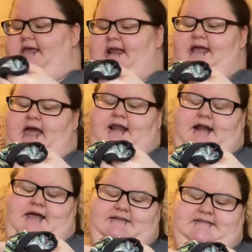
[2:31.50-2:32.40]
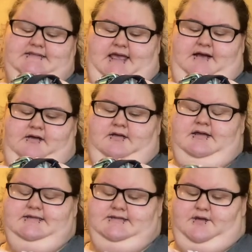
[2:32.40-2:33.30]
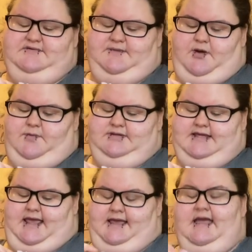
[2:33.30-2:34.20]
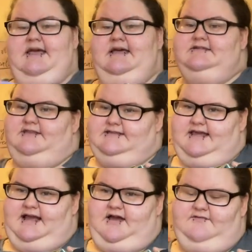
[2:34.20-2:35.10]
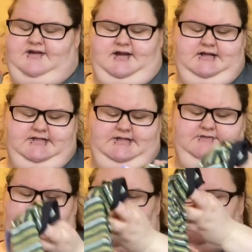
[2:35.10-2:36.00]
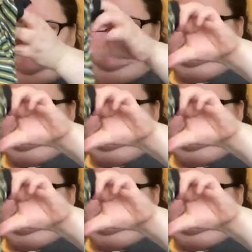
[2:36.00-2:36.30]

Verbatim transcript: and I got it on sale, so it was a purple tag. So this I got for $2.